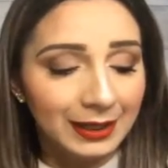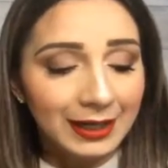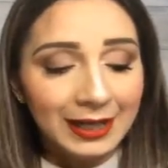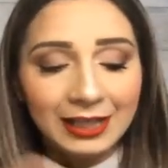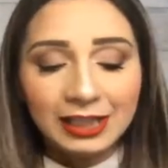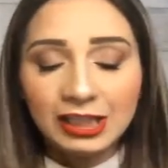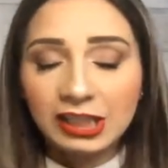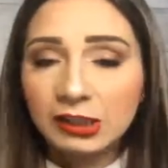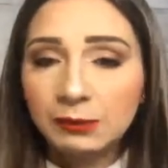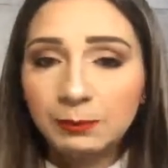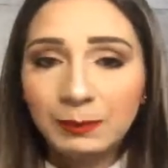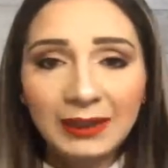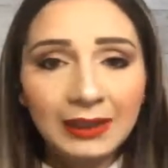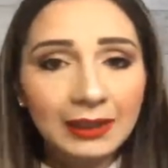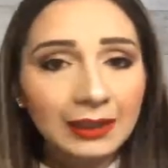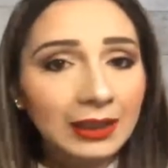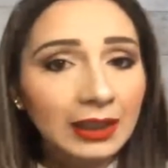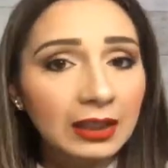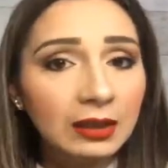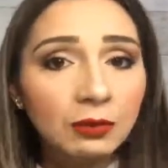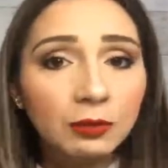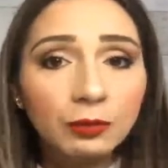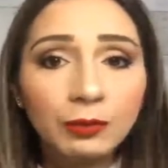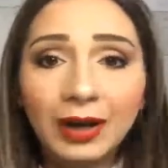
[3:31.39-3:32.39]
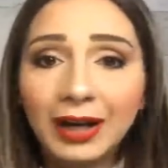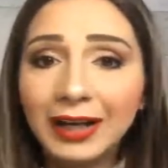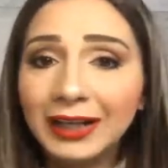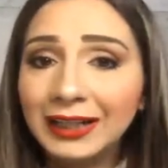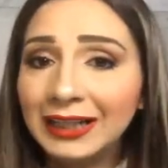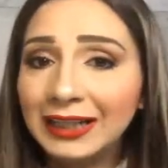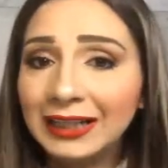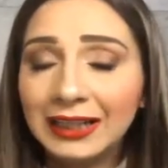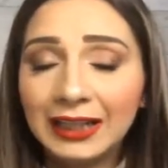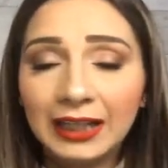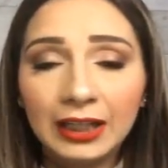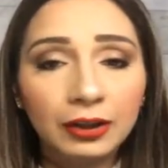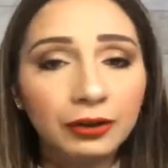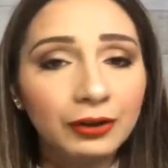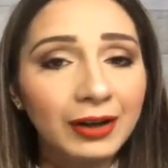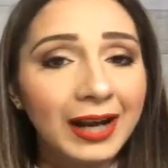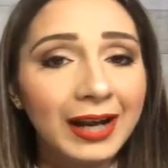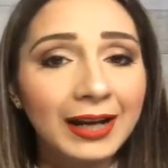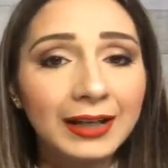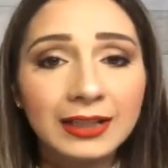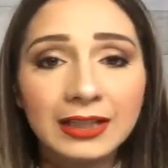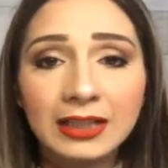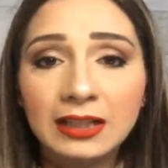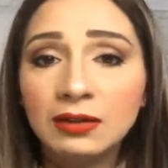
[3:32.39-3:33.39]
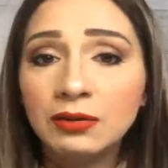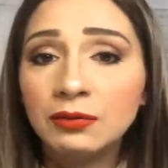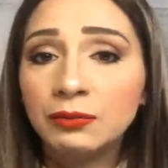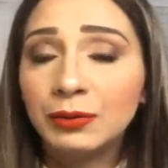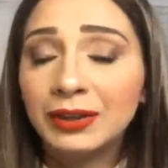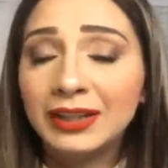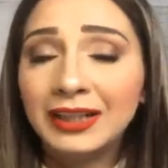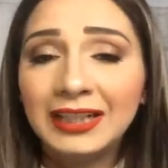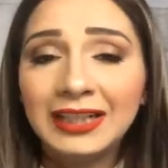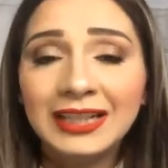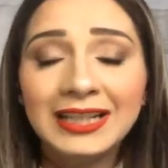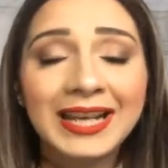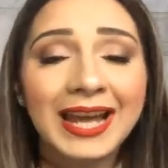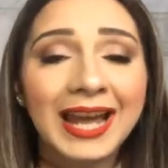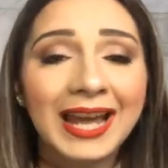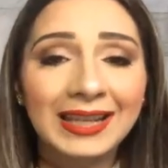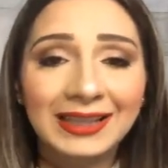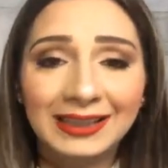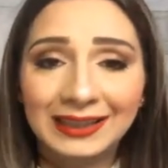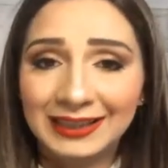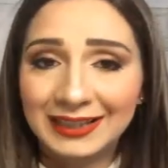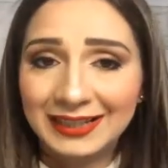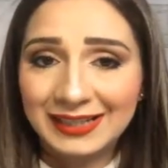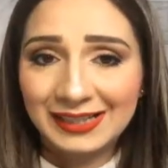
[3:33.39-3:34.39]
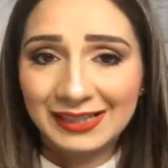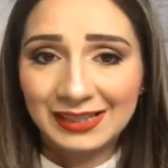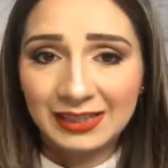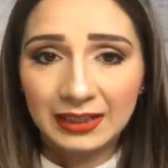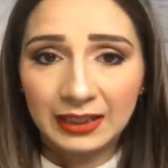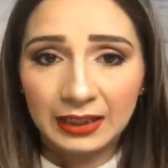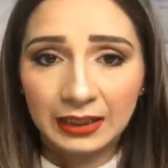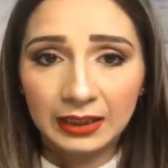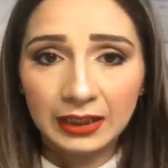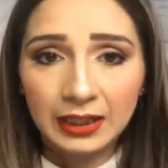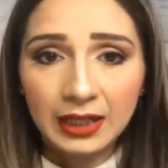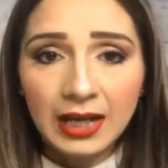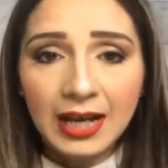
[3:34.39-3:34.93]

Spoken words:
speaking, writing, interacting, reading, and listening.